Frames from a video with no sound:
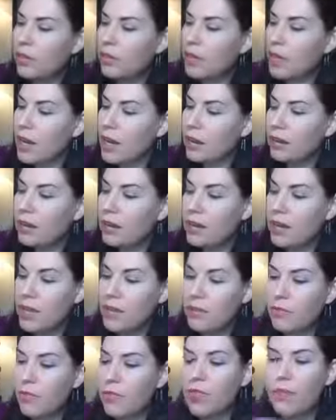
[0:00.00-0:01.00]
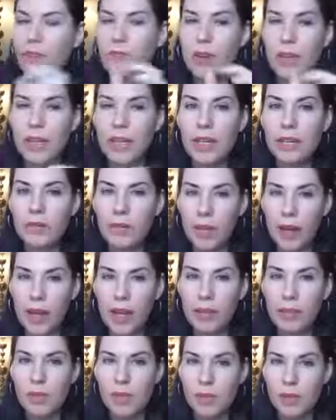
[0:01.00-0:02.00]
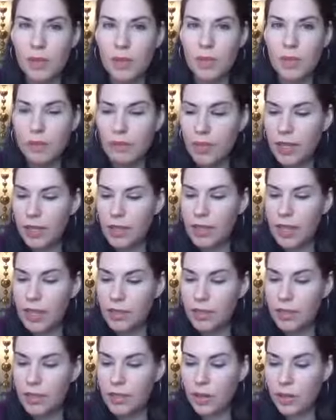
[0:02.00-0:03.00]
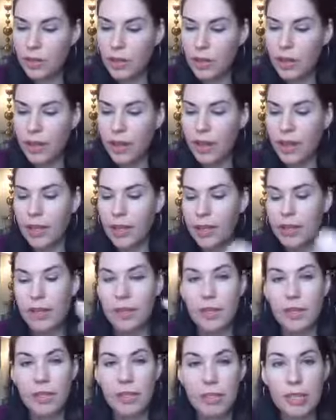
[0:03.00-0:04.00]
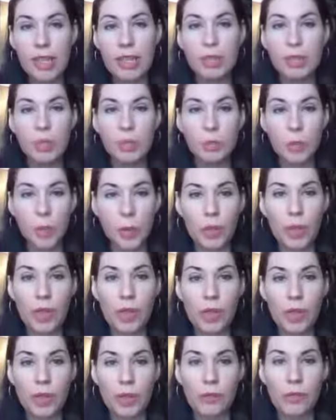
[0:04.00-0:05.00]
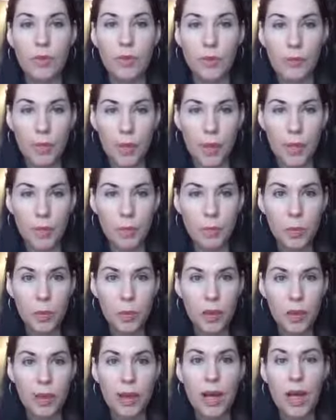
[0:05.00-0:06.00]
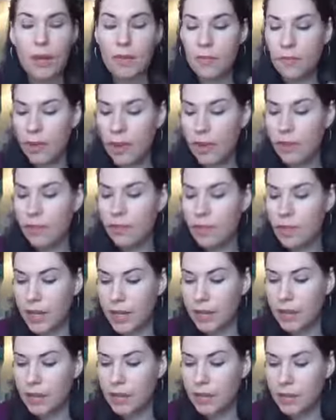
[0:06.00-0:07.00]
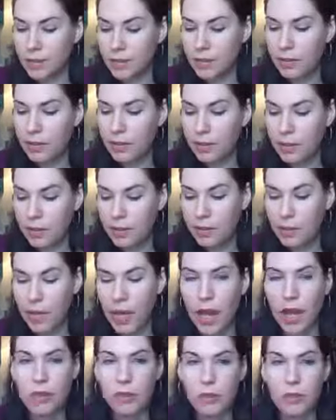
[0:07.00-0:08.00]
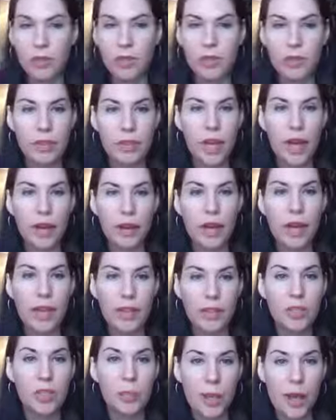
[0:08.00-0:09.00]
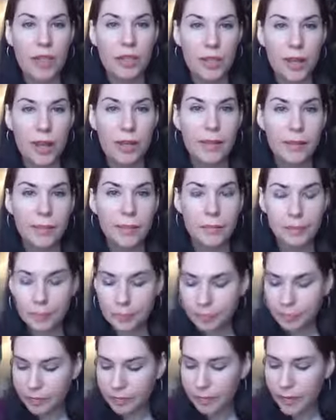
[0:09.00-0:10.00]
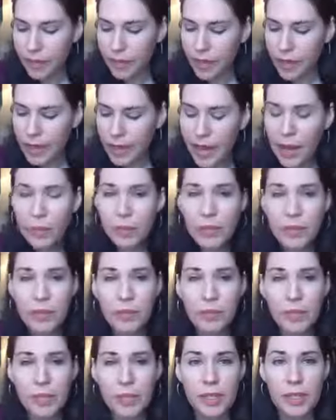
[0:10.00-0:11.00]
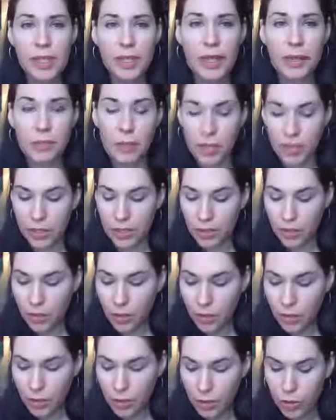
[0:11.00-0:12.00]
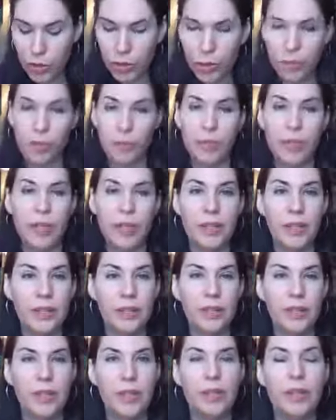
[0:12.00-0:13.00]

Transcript: colors and really funky frames and stuff like that. So the sit was pretty good for the price point. I found like I could spec that. And that was the reason that I wanted to go to their showroom, because